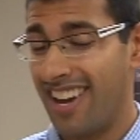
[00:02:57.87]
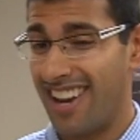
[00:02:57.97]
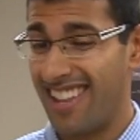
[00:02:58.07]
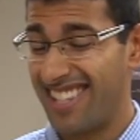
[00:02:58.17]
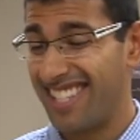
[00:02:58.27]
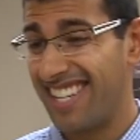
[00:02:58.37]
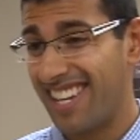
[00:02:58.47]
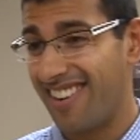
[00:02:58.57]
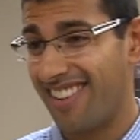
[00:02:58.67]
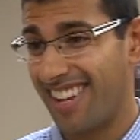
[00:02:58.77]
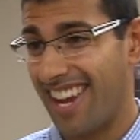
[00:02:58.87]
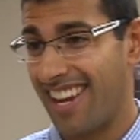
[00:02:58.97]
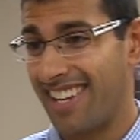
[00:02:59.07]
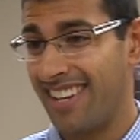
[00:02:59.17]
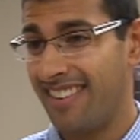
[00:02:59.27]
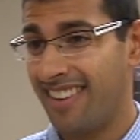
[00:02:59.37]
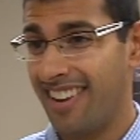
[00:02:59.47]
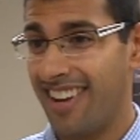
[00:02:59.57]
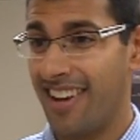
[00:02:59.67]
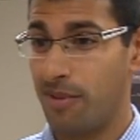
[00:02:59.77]
The stickier the candy,
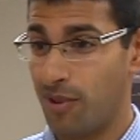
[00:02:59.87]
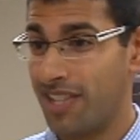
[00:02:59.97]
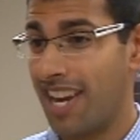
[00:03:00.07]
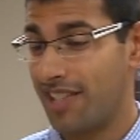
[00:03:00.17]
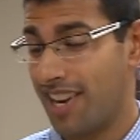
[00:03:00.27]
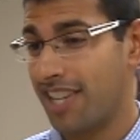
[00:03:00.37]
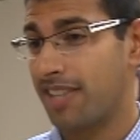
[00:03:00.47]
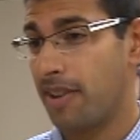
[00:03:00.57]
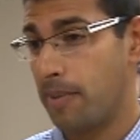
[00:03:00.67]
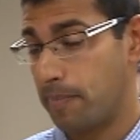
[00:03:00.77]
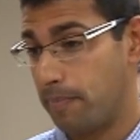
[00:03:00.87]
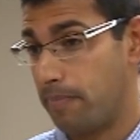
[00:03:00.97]
the more chance you're actually